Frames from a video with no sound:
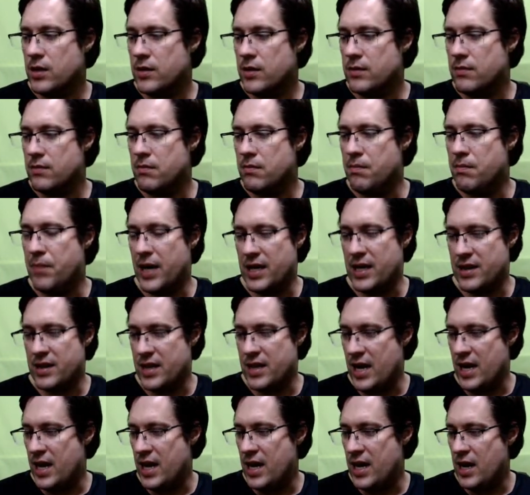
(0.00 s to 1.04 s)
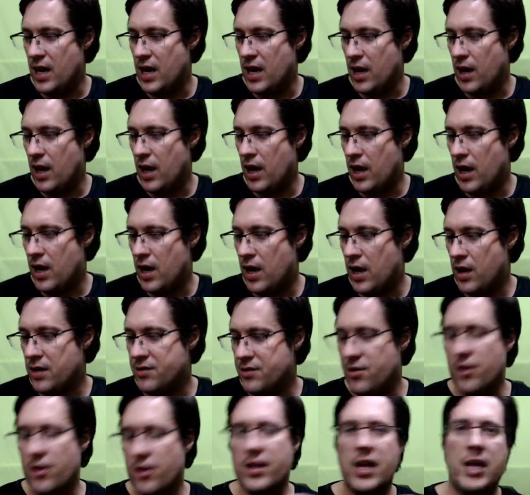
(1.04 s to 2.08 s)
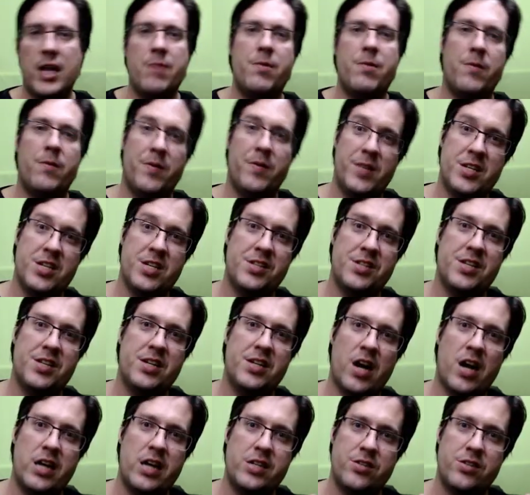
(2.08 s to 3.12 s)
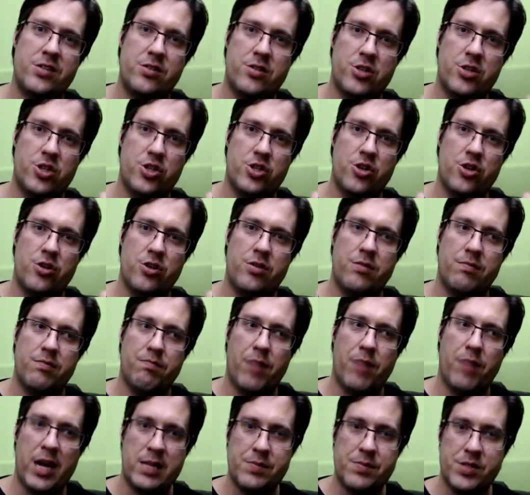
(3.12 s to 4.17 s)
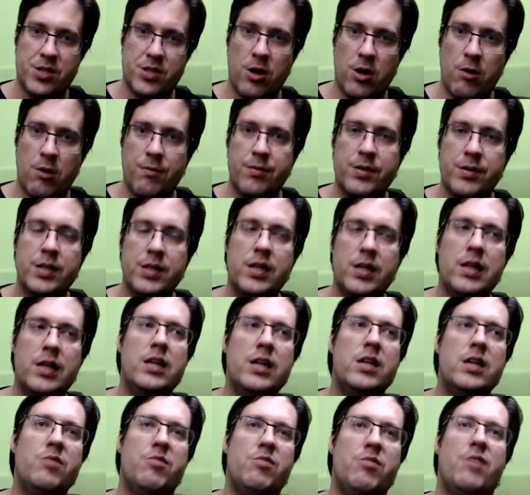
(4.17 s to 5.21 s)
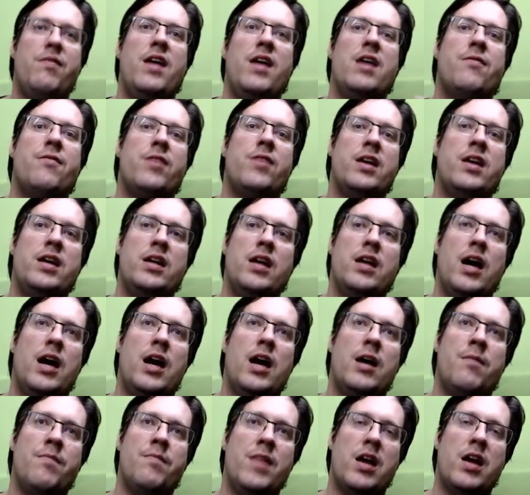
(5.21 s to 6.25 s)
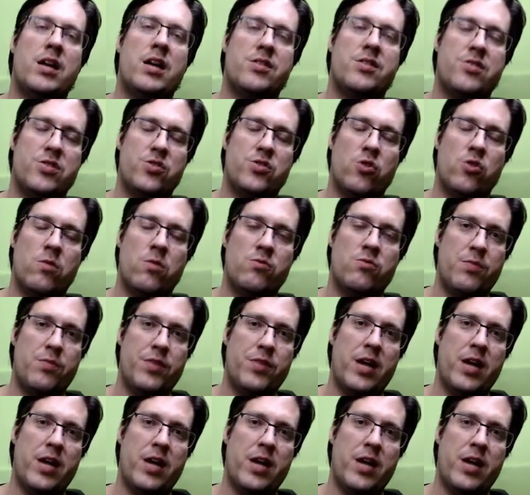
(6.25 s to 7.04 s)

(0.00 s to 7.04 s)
but they don't get any proficiency dice to shoot by themselves. So for every extra stormtrooper you